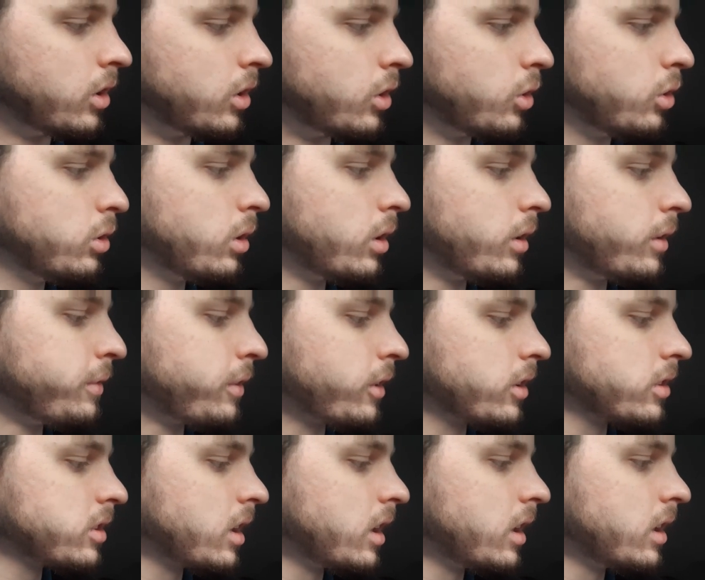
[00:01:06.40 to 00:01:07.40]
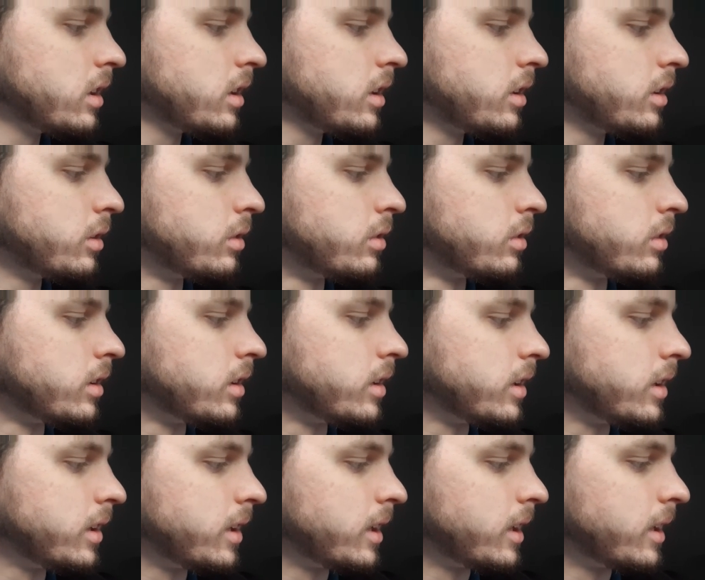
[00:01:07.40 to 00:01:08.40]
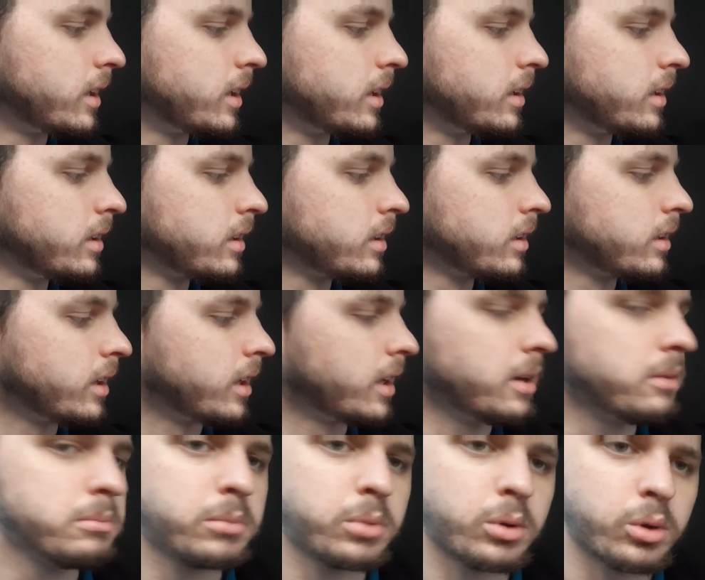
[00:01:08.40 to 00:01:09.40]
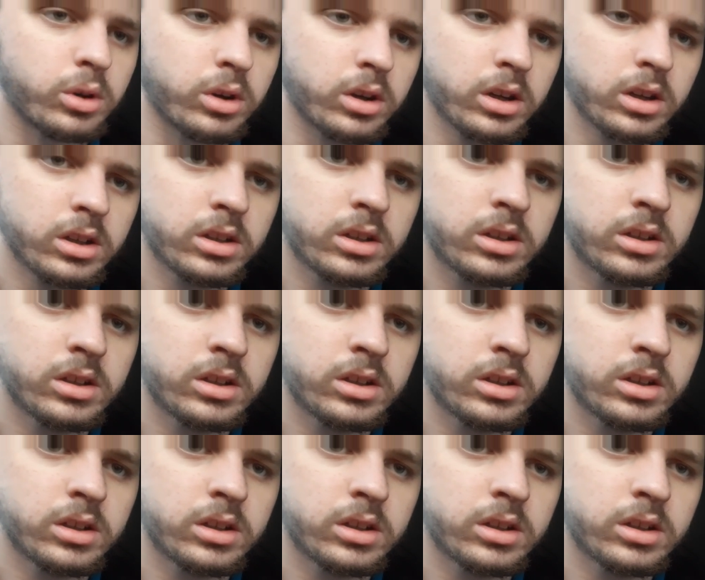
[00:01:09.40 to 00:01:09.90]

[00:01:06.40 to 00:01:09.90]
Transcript: Ooh, a reverse holo Emboar.